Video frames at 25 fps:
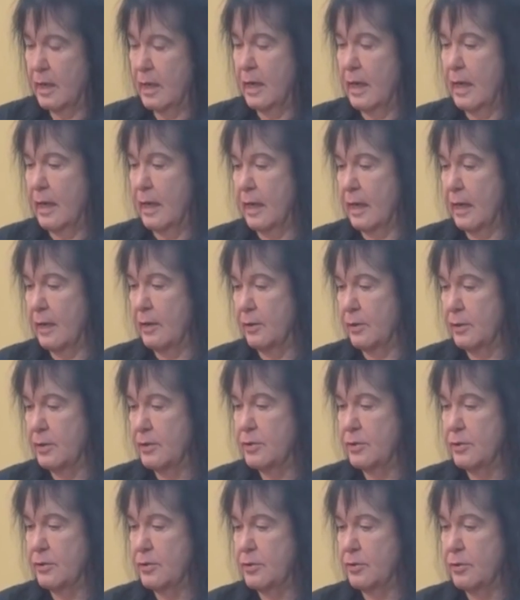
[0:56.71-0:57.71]
And I
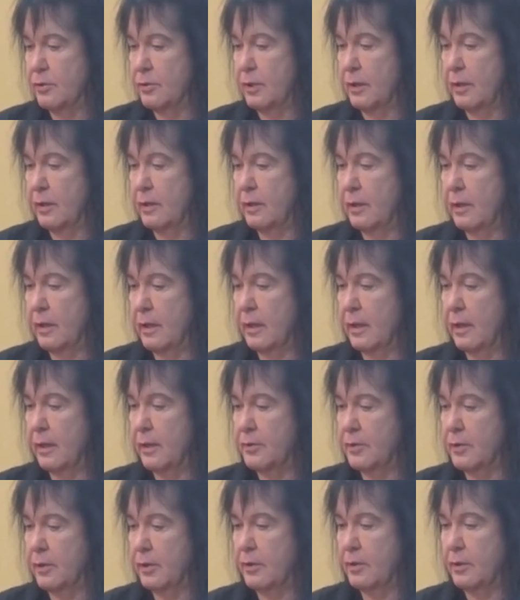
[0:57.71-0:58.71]
listened to it, and I
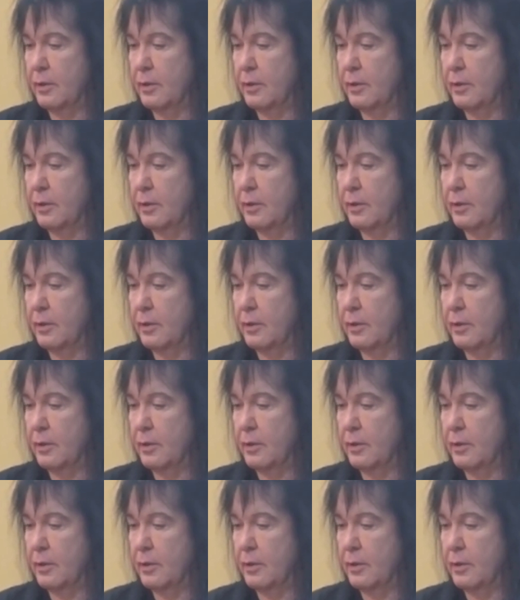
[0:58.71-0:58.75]
thought,